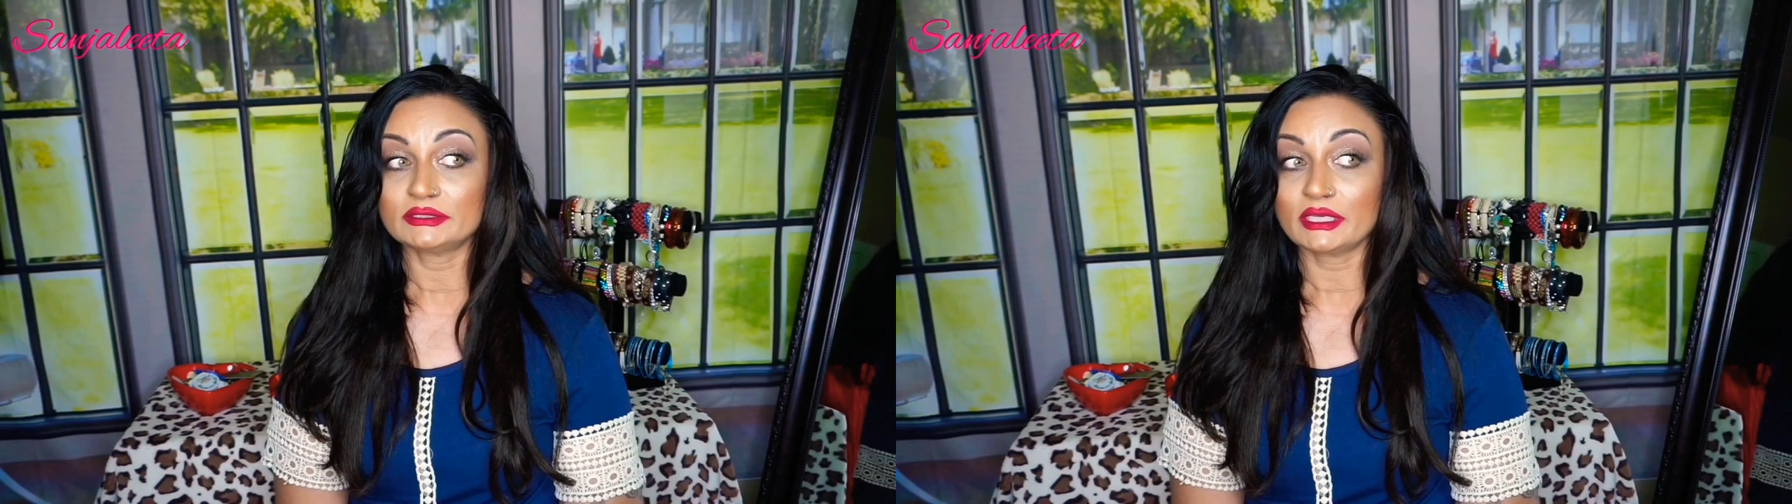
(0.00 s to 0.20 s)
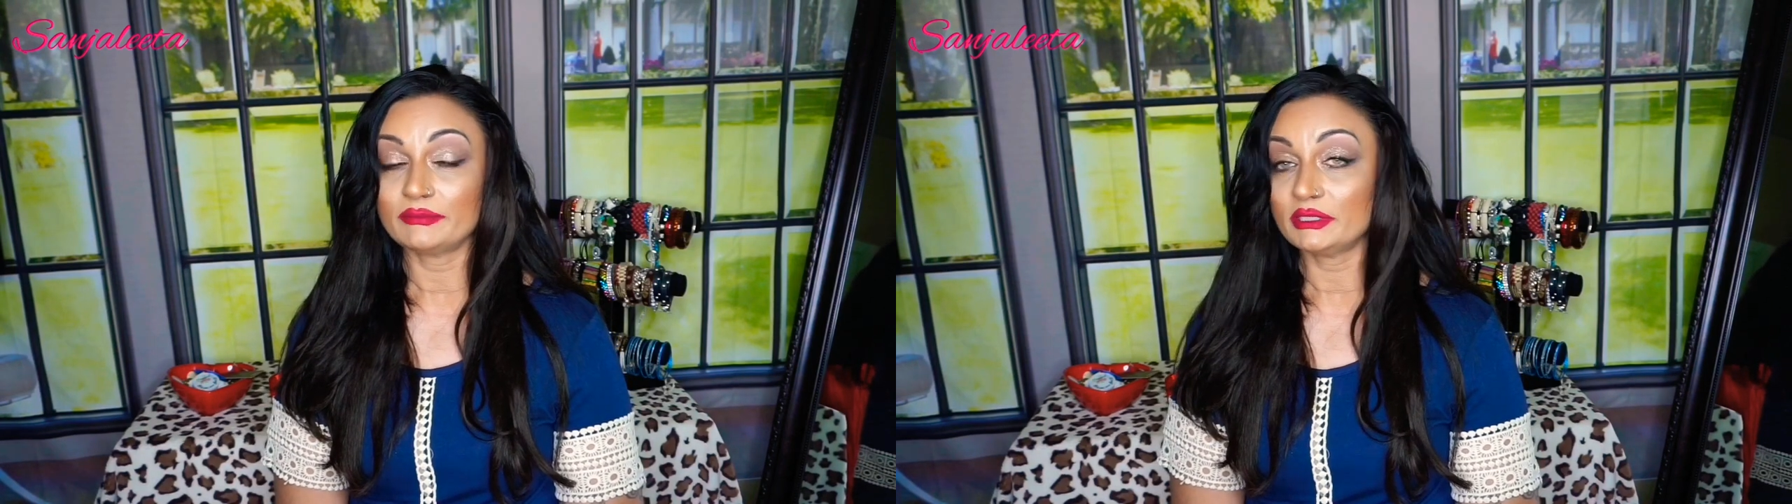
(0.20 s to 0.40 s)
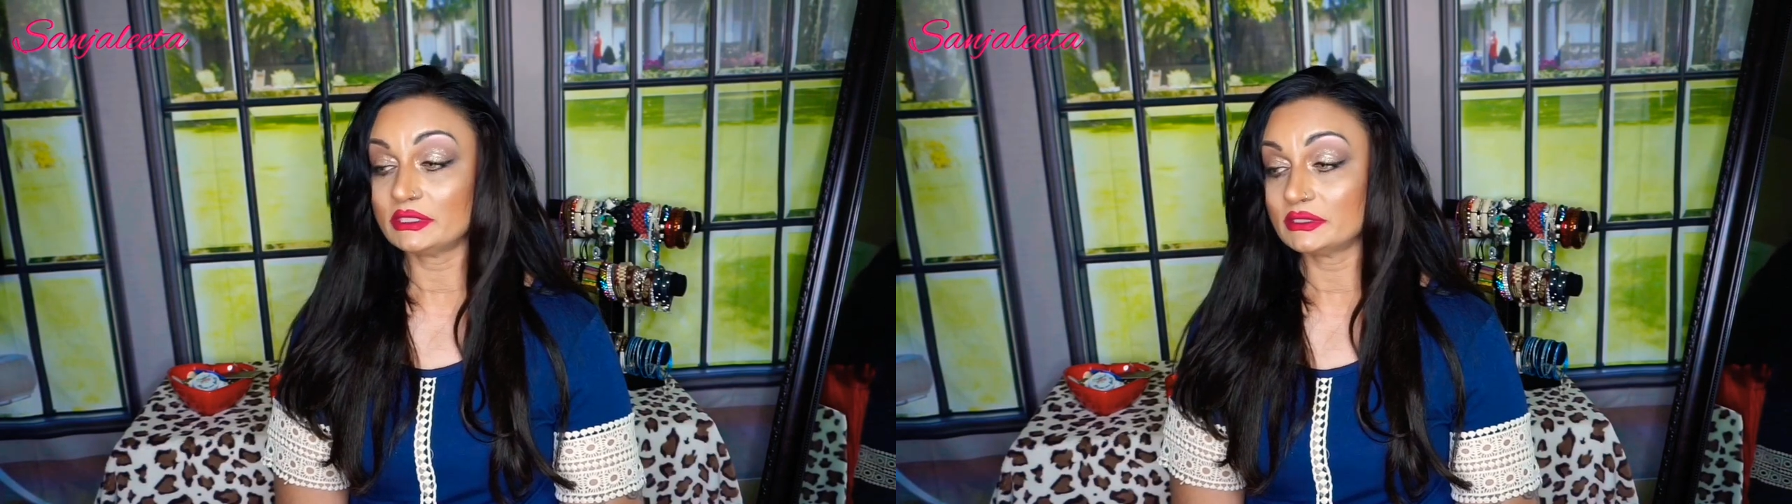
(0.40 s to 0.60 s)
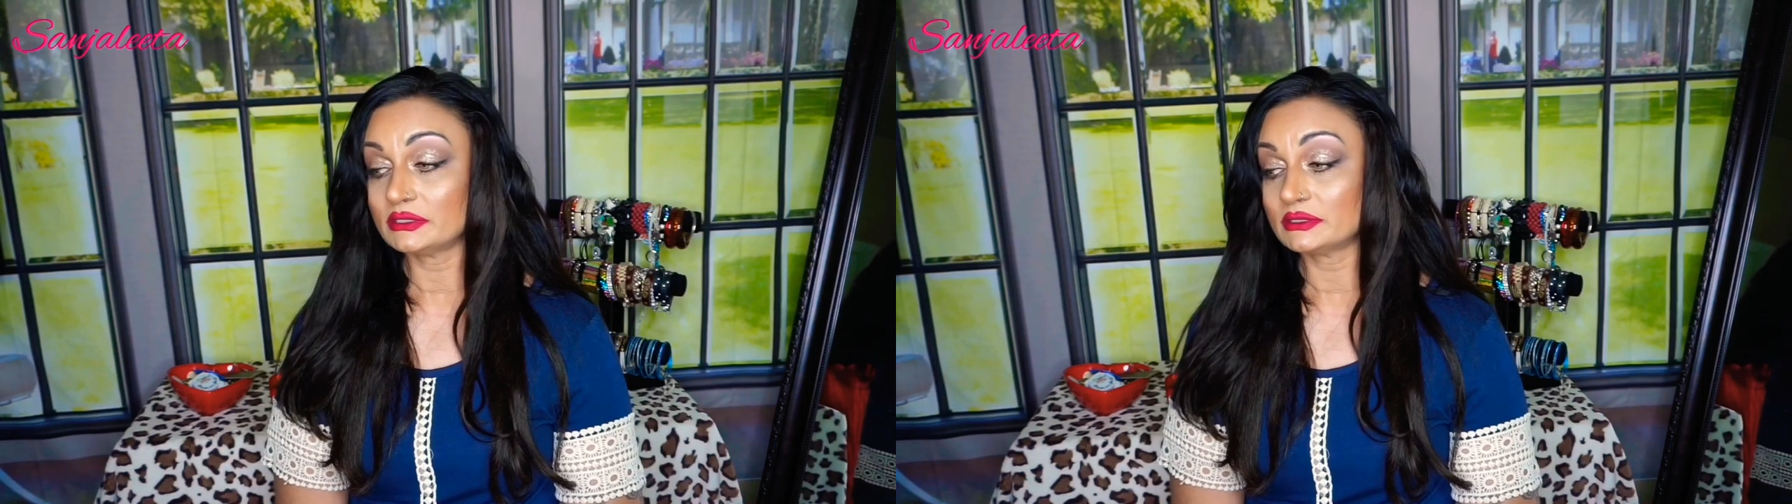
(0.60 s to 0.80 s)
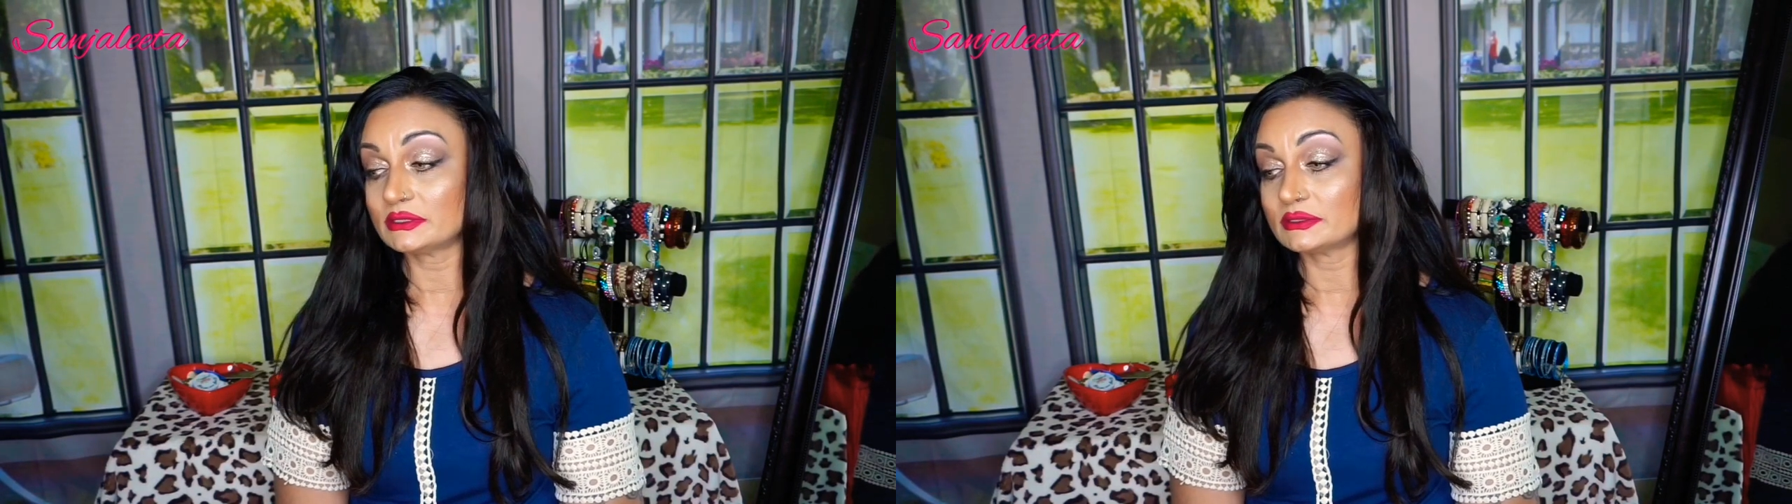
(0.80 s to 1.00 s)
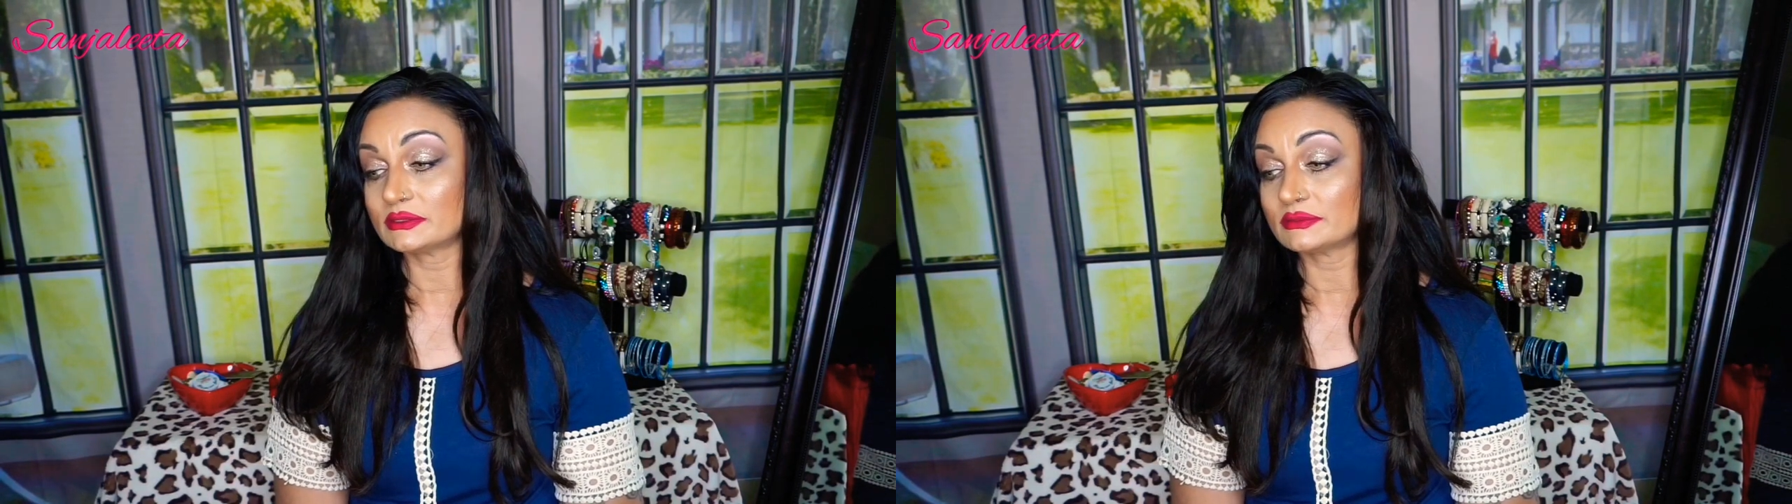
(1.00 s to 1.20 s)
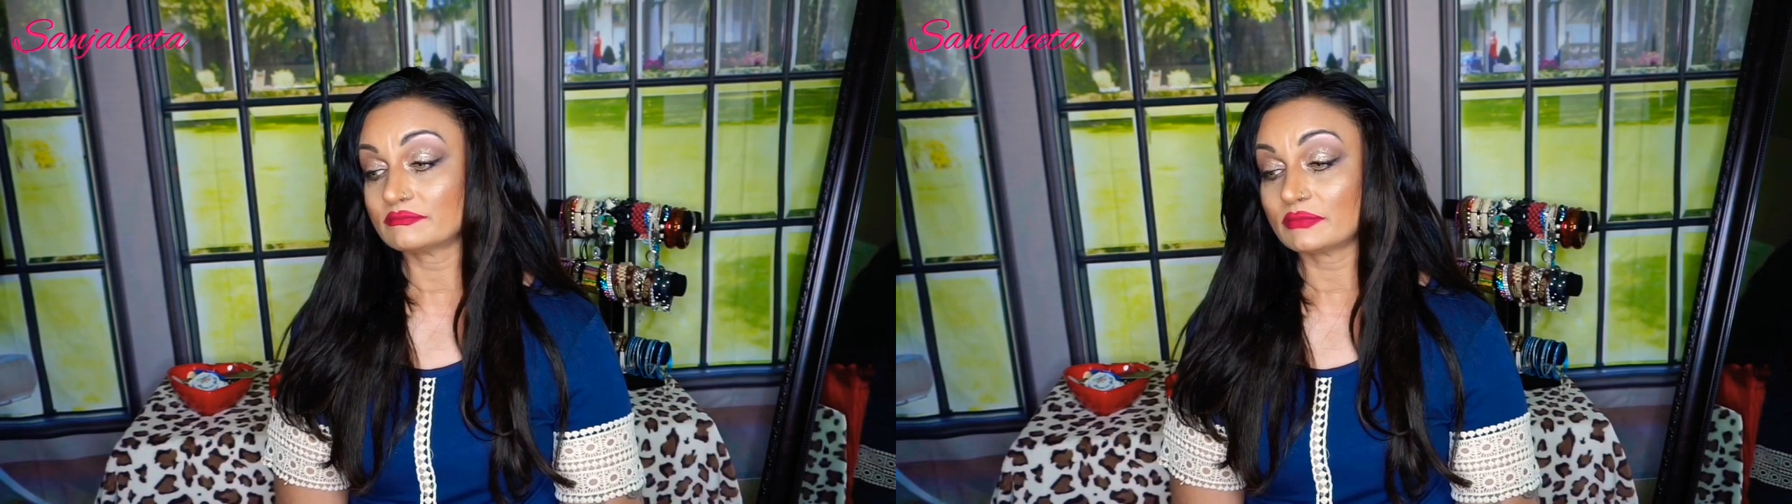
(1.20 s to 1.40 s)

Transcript: Diabetes,